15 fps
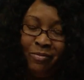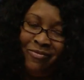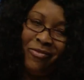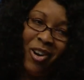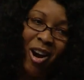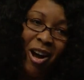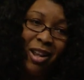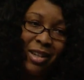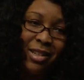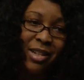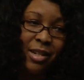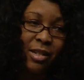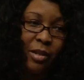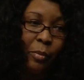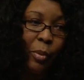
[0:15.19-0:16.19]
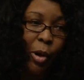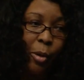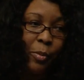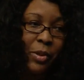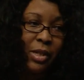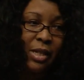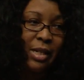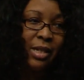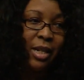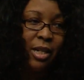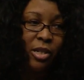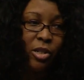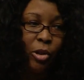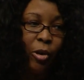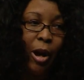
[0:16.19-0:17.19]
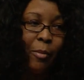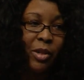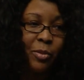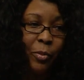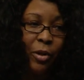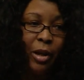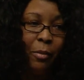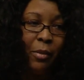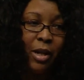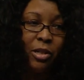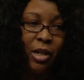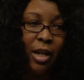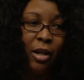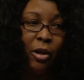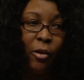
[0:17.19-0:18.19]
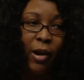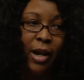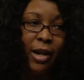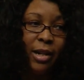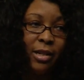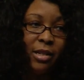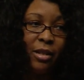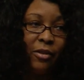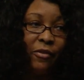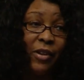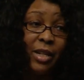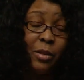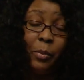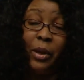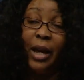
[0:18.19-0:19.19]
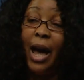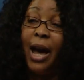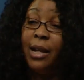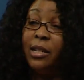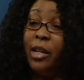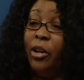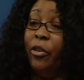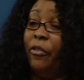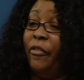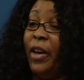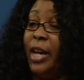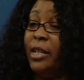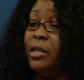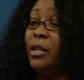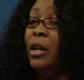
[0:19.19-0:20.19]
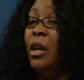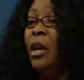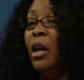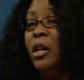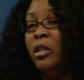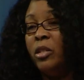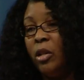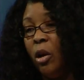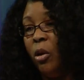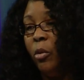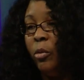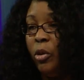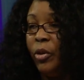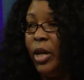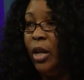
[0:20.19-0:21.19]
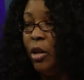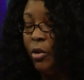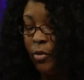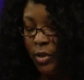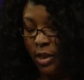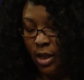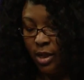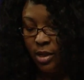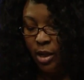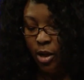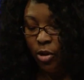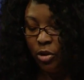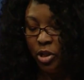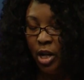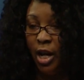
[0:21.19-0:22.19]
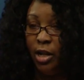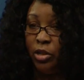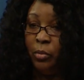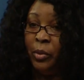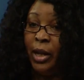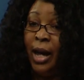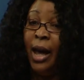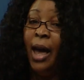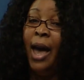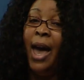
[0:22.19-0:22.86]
For all intents and purposes, Instagram is pretty much integrated into the Facebook ads interface, so you can use these interchangeably.